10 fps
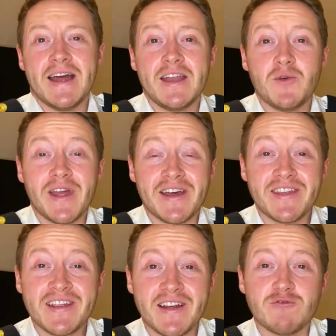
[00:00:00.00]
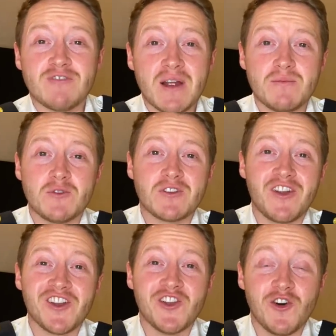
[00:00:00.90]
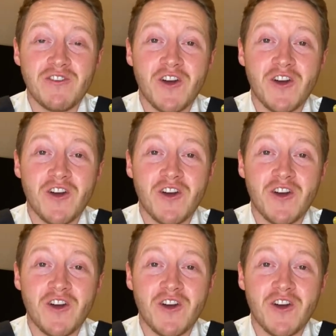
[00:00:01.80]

Anyway, I think I rambled on enough.